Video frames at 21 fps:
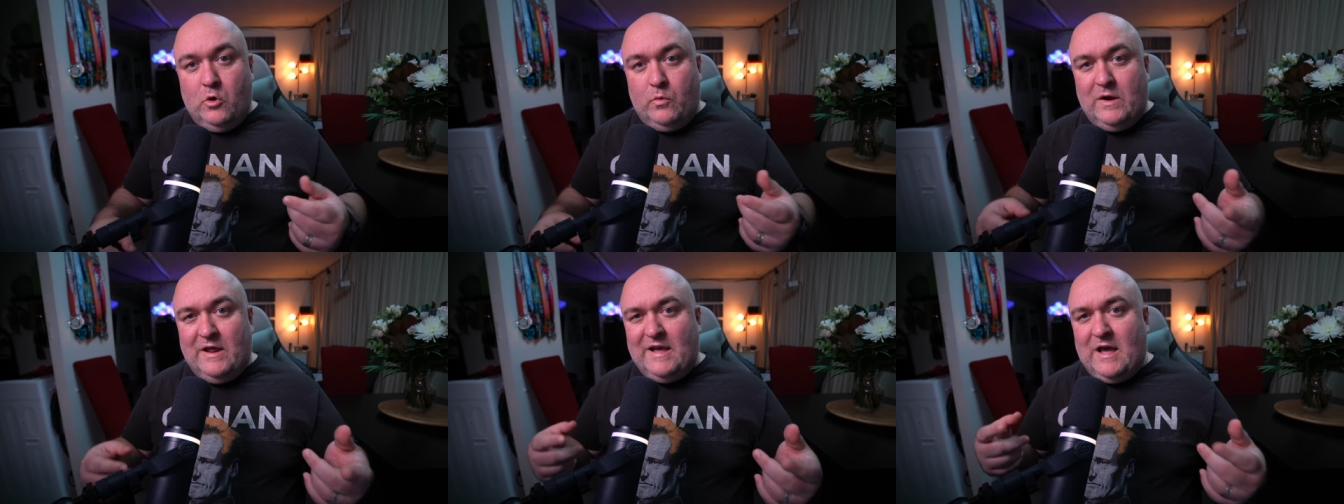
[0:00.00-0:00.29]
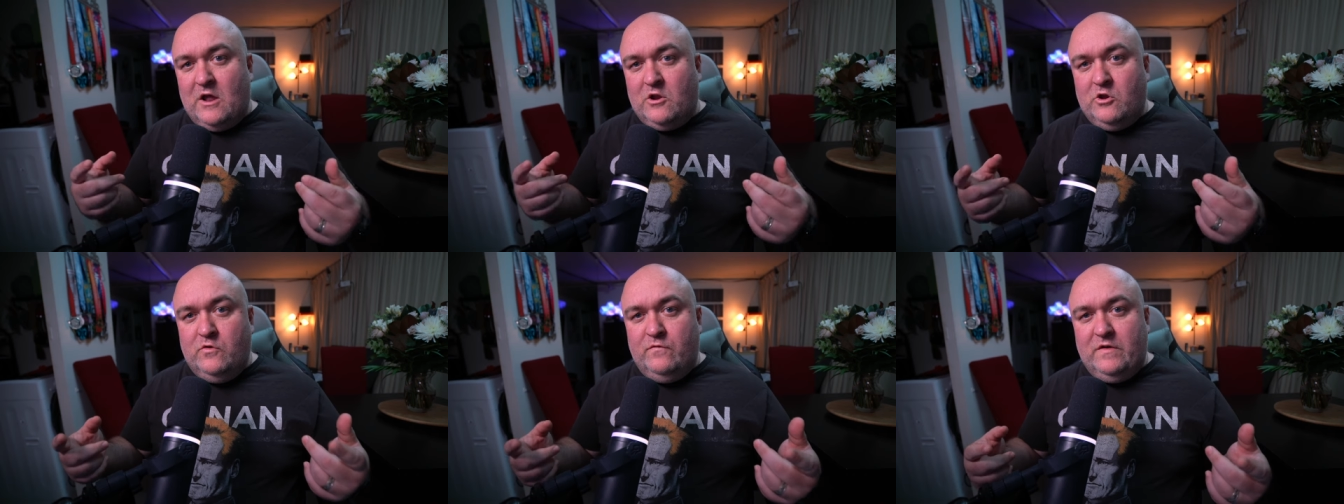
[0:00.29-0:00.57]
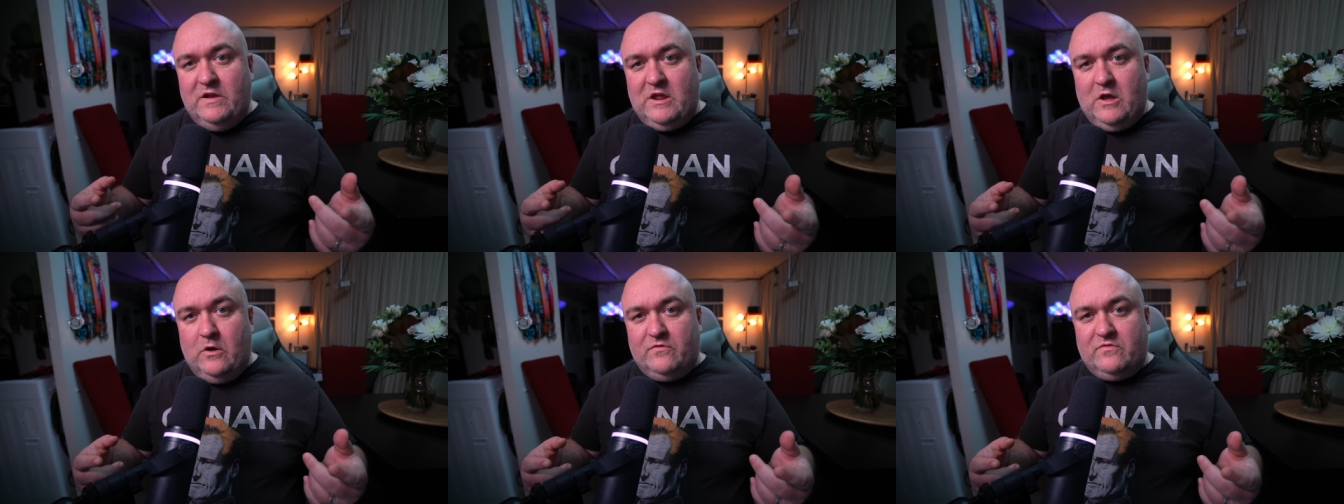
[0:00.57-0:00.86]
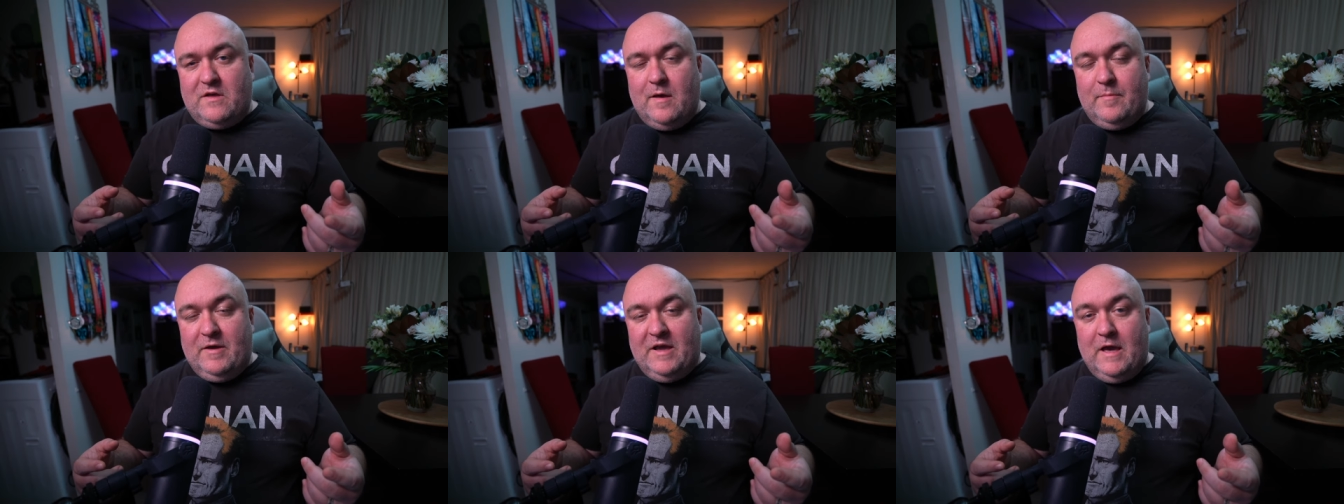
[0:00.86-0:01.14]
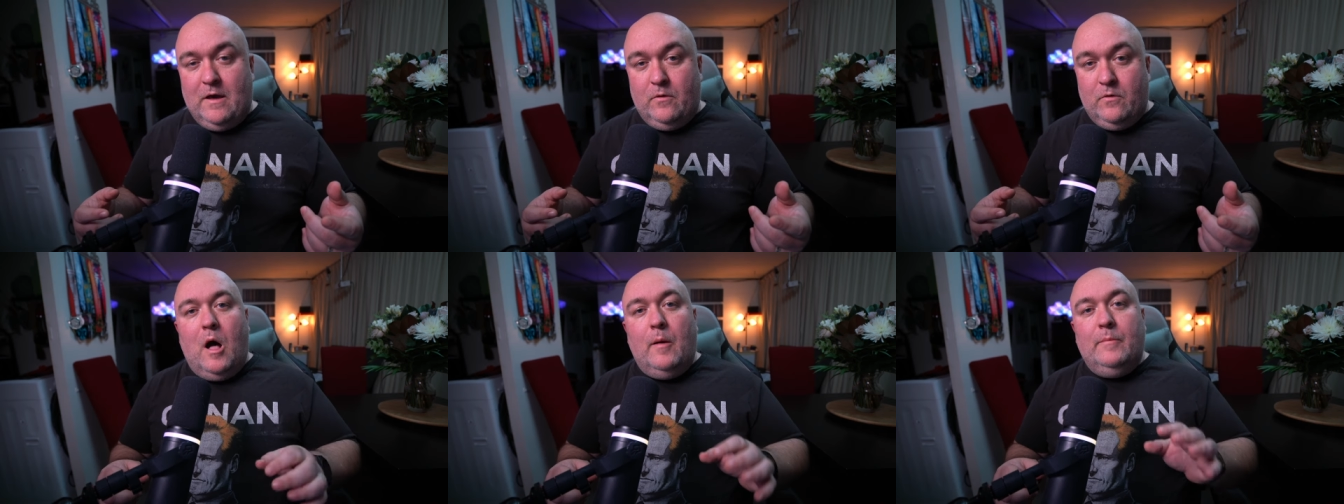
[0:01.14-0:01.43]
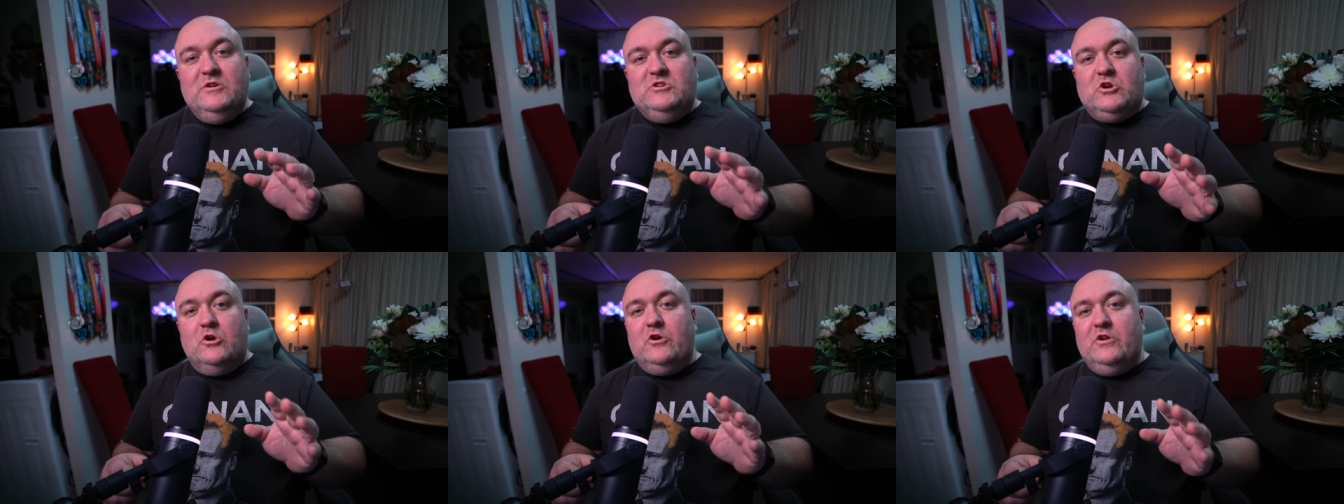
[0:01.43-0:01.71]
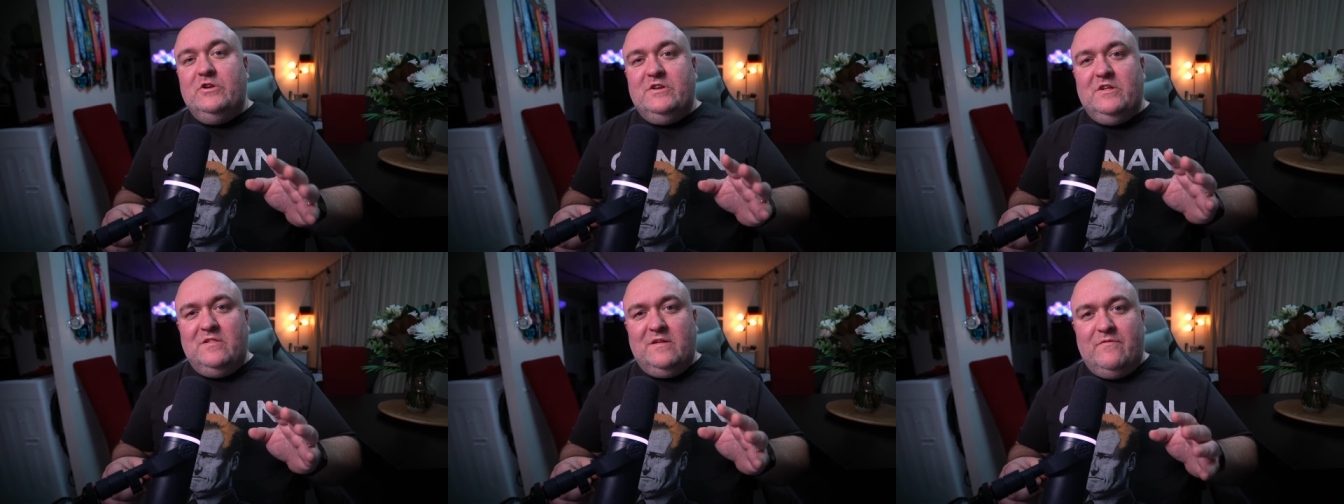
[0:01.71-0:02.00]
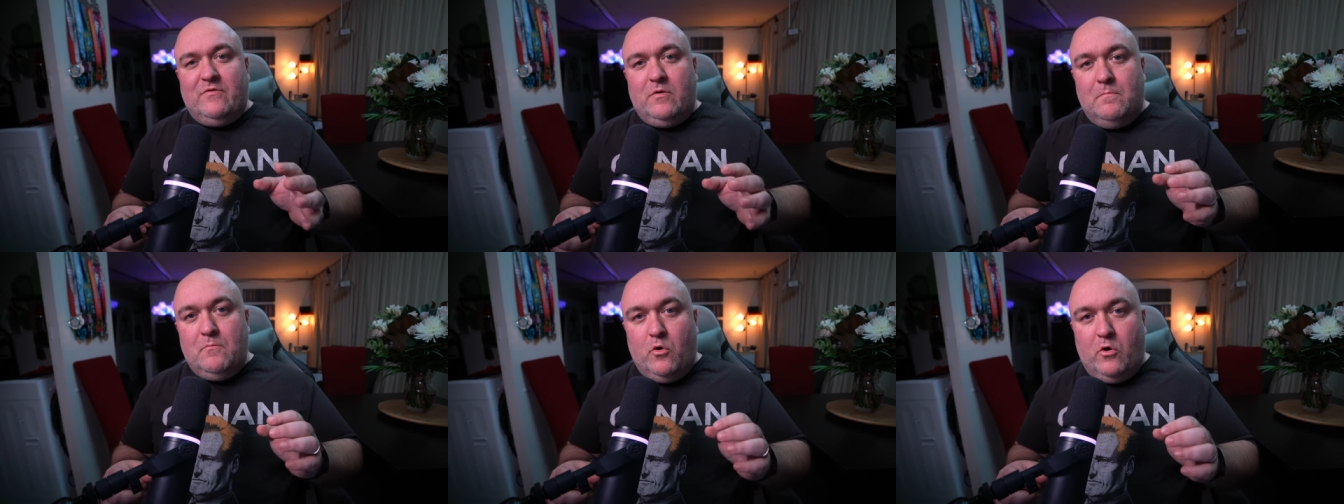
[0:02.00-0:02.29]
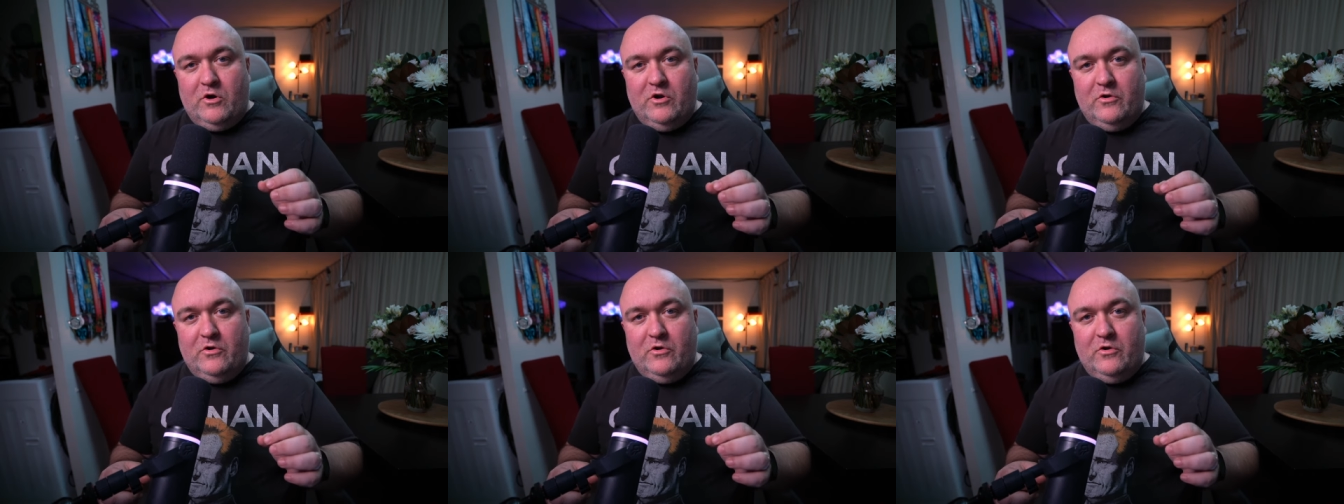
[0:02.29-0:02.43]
when I got new videos coming out. I'll be sure to deliver more